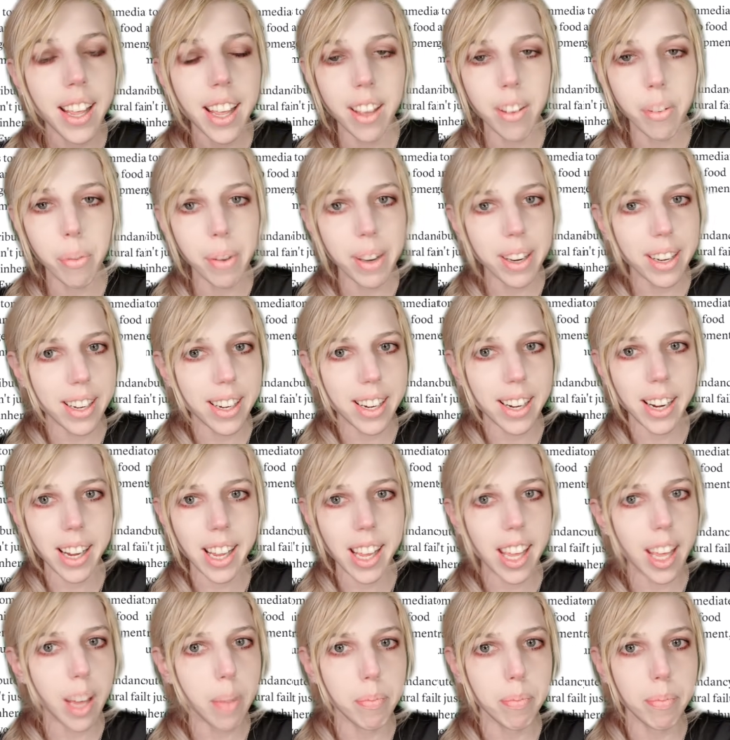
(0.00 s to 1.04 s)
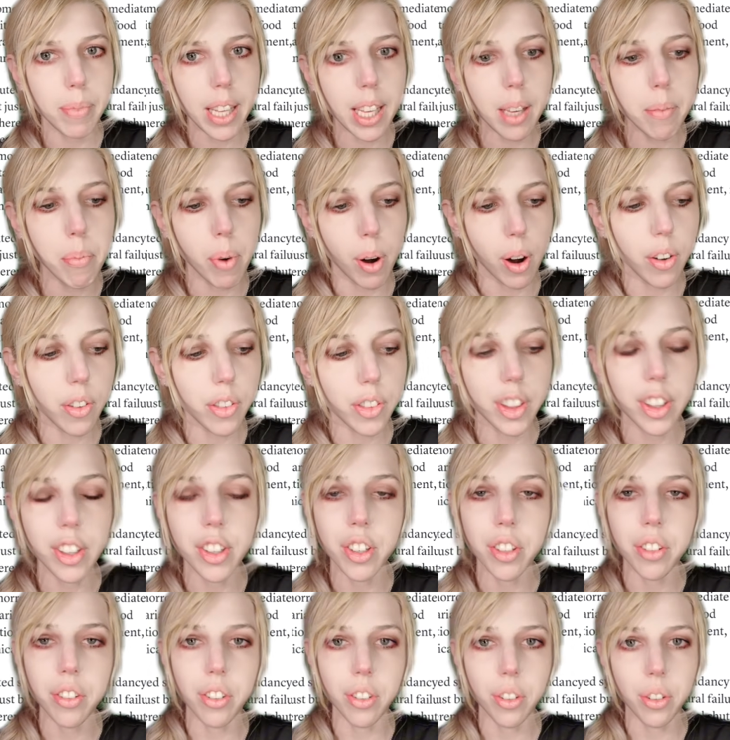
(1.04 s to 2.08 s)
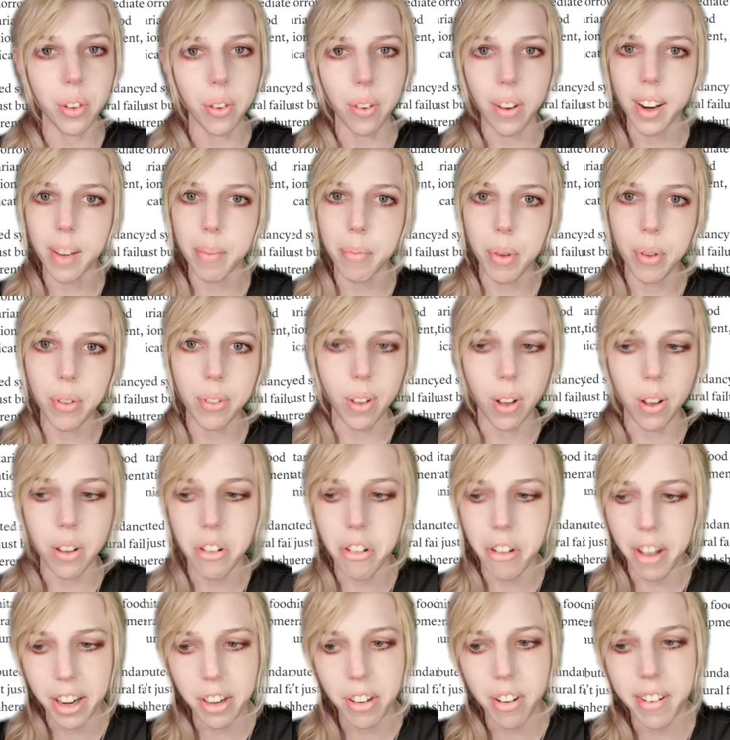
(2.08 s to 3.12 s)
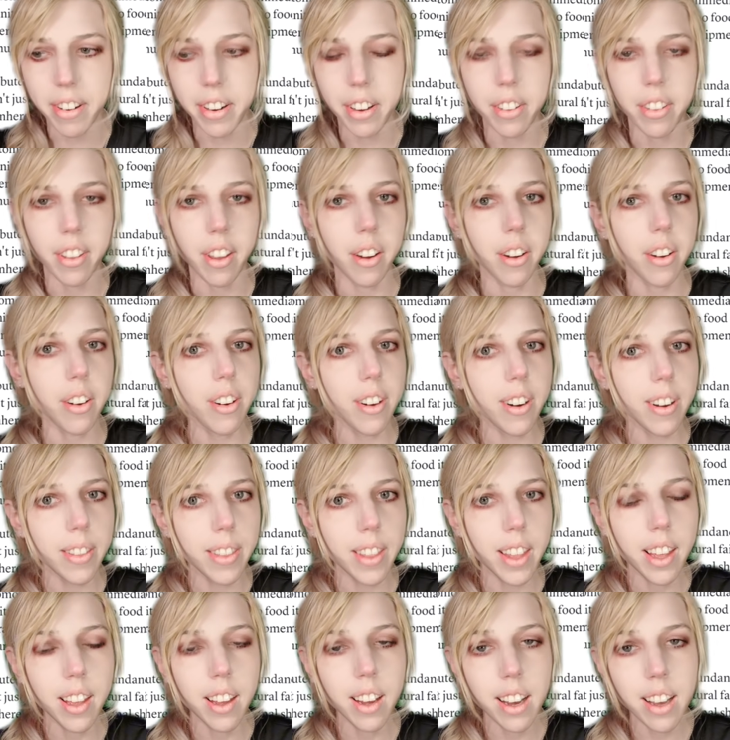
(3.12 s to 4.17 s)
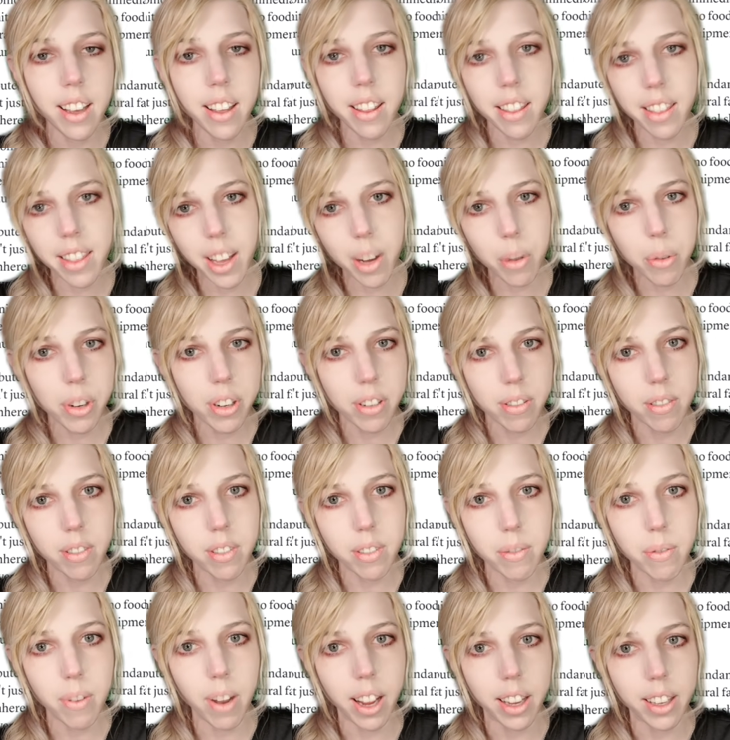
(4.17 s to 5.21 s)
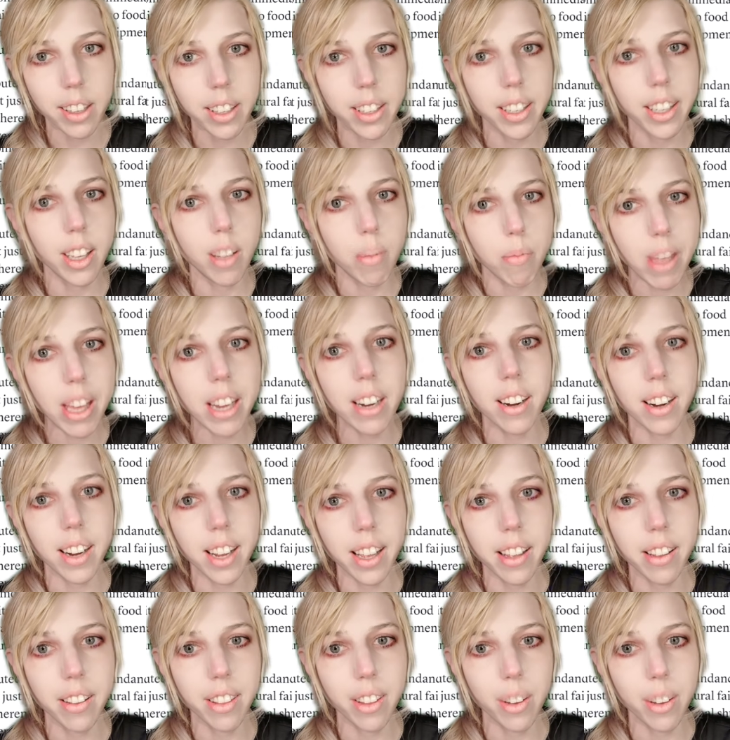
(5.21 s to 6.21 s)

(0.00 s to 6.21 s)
If we did an EMP burst and just destroyed most all electronics on Earth, that would wreck humanity.